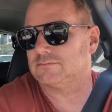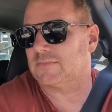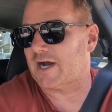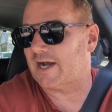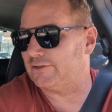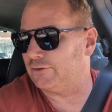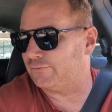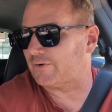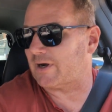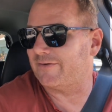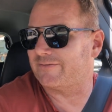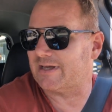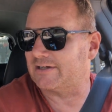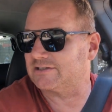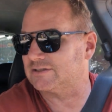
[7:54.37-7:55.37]
I do
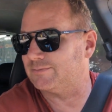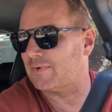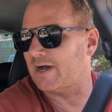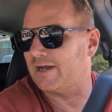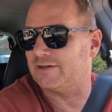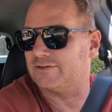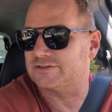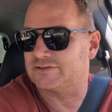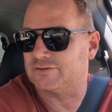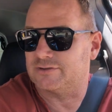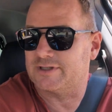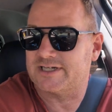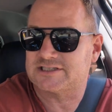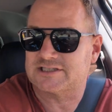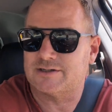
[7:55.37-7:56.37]
5,000 miles or
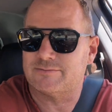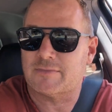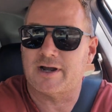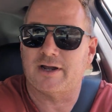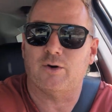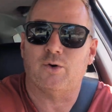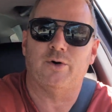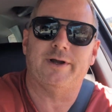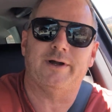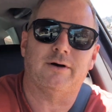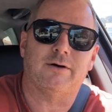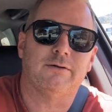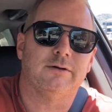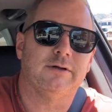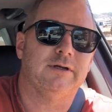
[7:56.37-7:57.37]
less on my
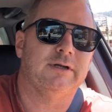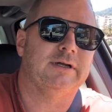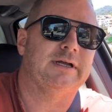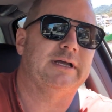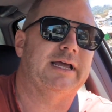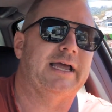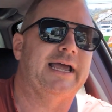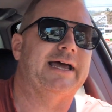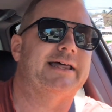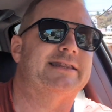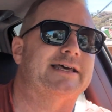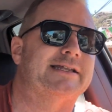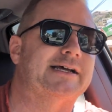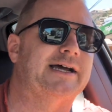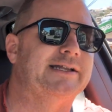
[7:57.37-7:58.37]
oil, and
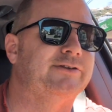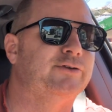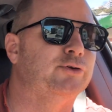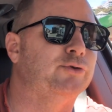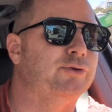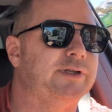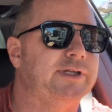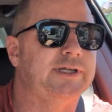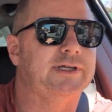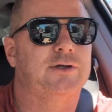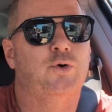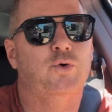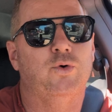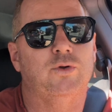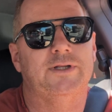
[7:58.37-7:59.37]
then I do the
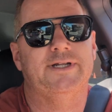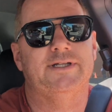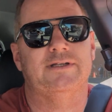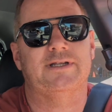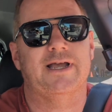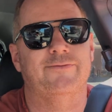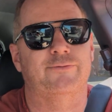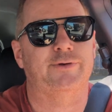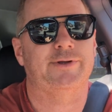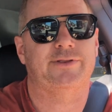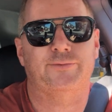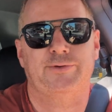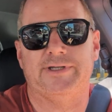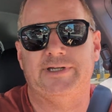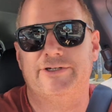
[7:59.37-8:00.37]
coolant every
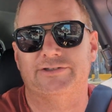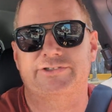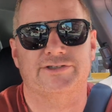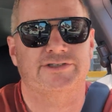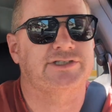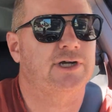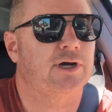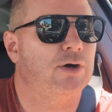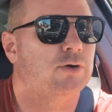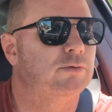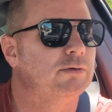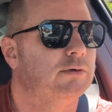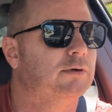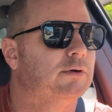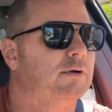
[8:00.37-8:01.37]
3 years or so,
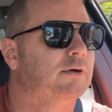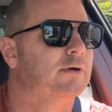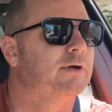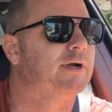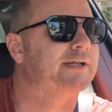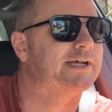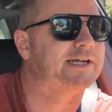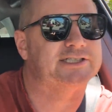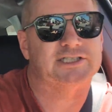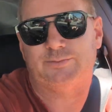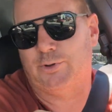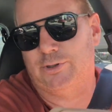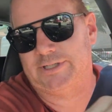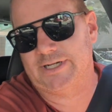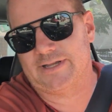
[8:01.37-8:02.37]
and I just
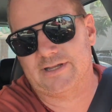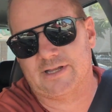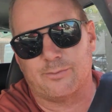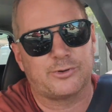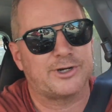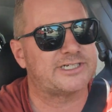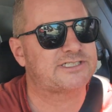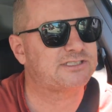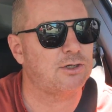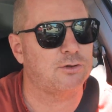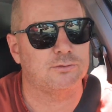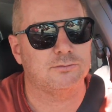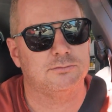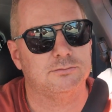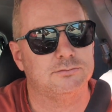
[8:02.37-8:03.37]
put in the
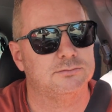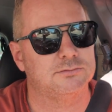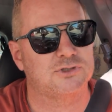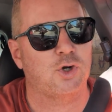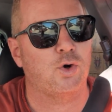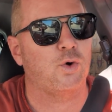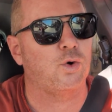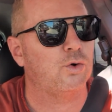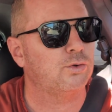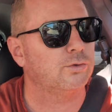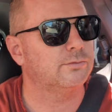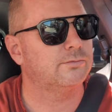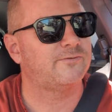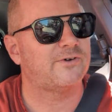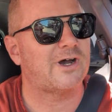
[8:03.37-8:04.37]
Prestone
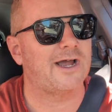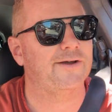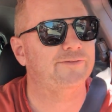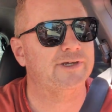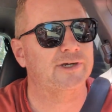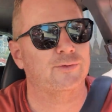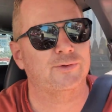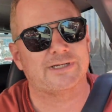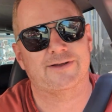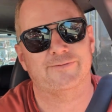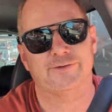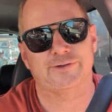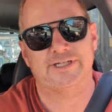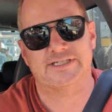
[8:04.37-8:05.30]
Gold 5-year, whatever it